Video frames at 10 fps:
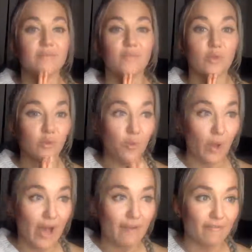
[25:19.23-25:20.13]
with
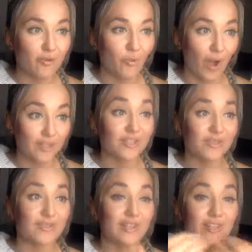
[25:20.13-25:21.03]
whoever wants to
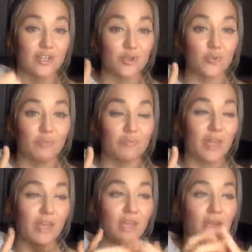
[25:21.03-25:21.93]
stay in touch with
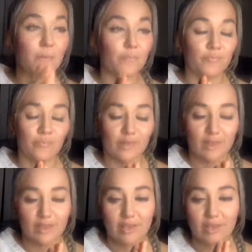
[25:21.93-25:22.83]
me.
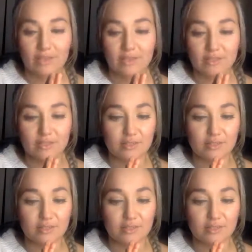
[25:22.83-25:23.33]
And